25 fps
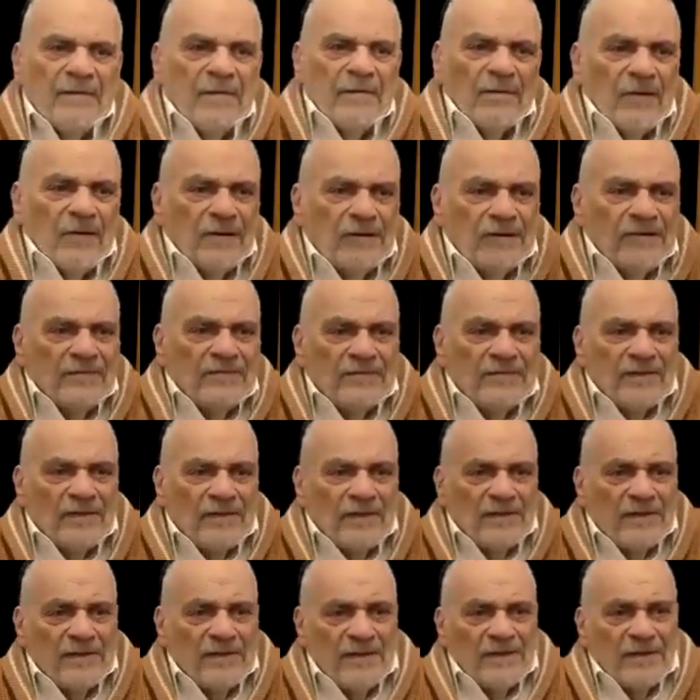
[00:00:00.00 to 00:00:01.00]
One of
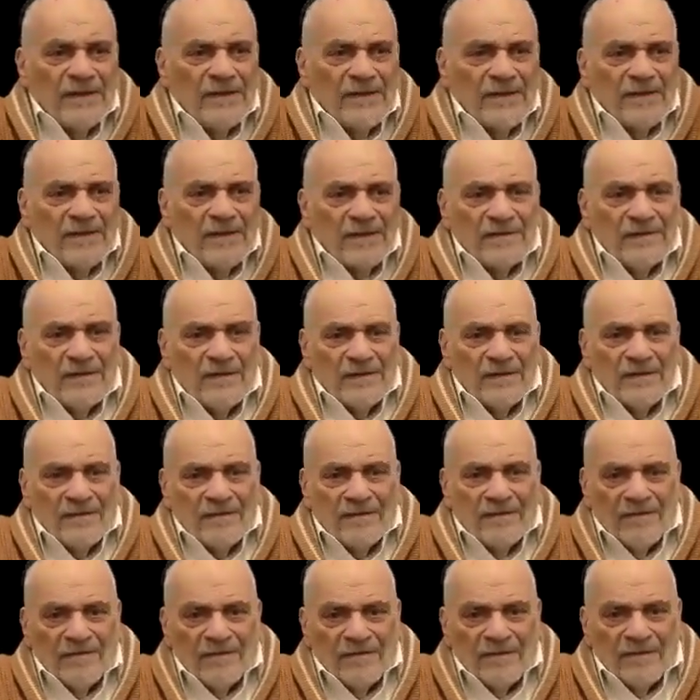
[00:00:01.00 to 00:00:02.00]
the
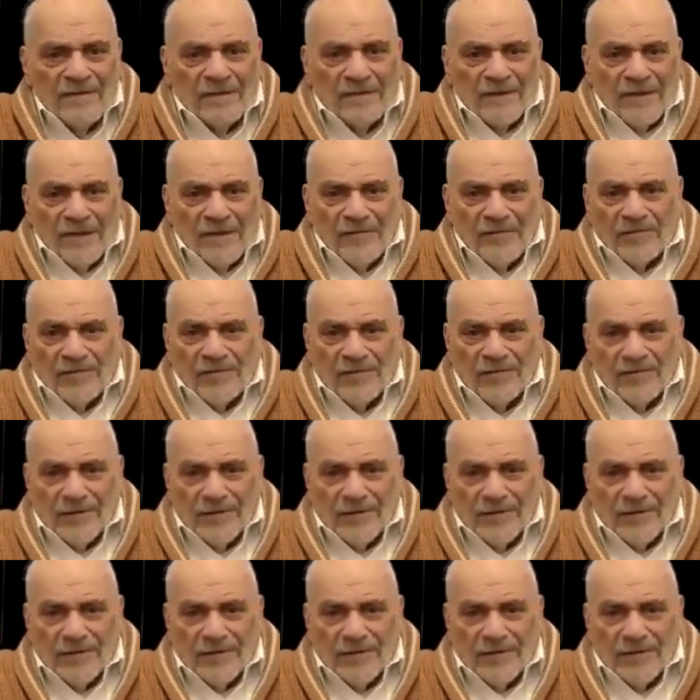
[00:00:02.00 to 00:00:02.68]
central